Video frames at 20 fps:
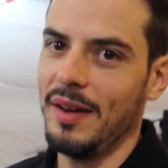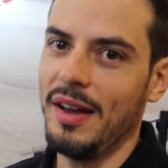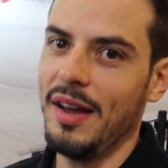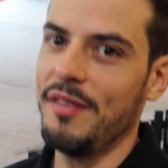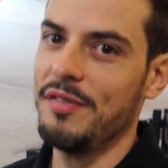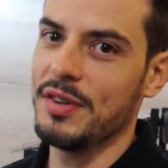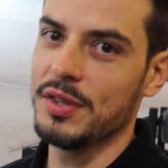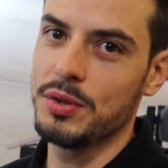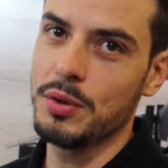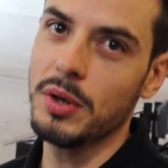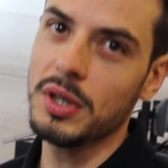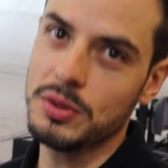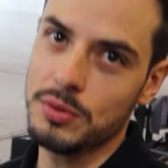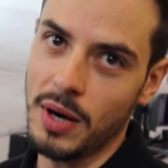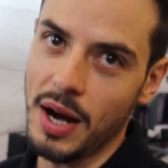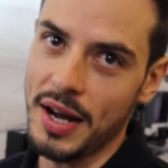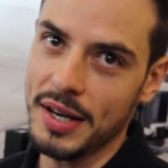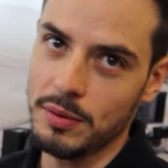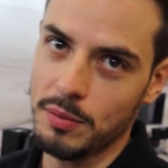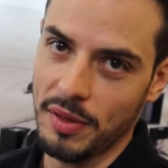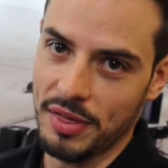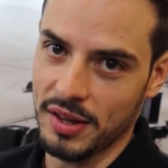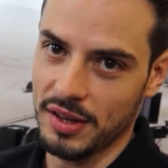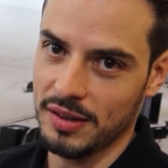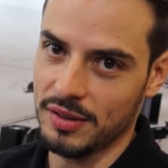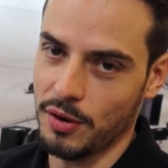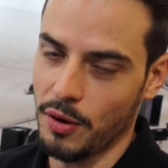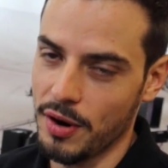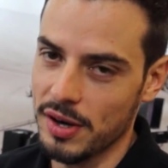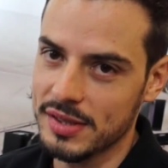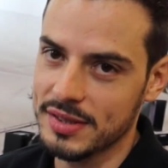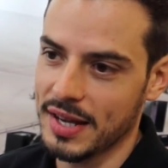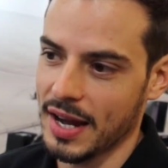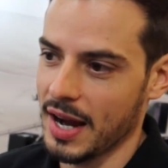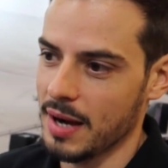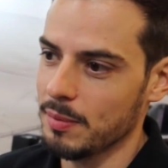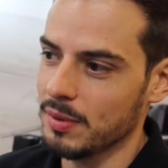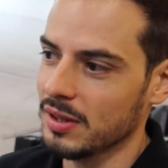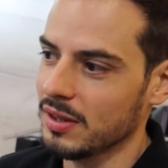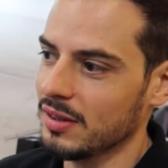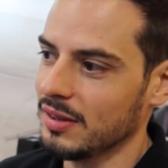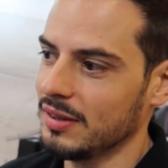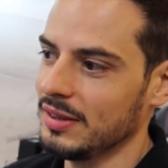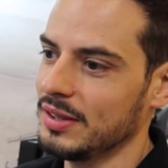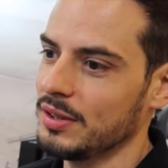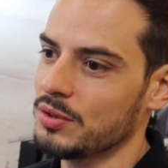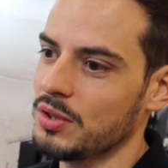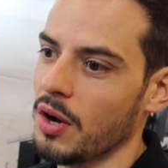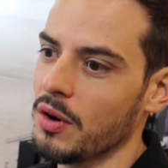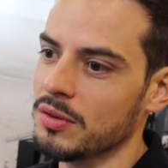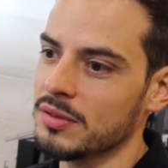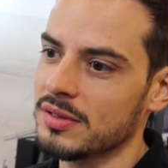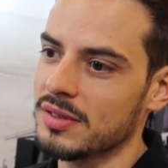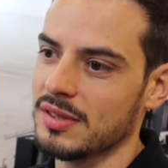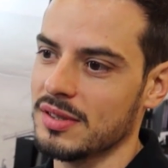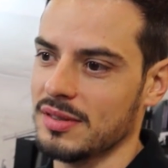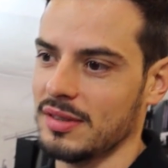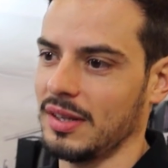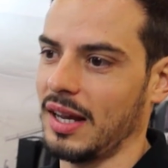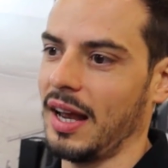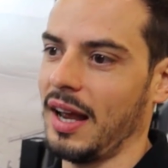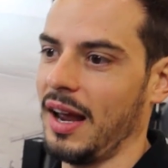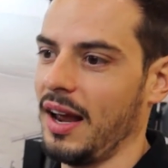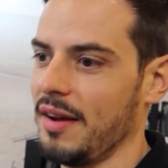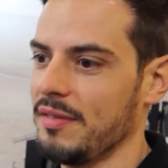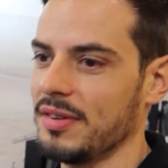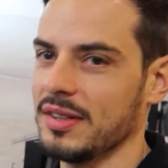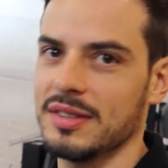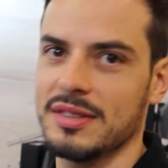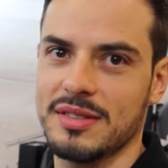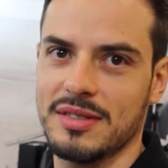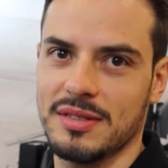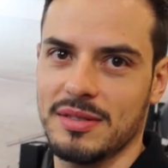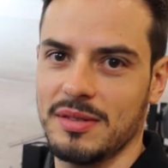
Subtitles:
If you do it right with the coiled cable, you don't have it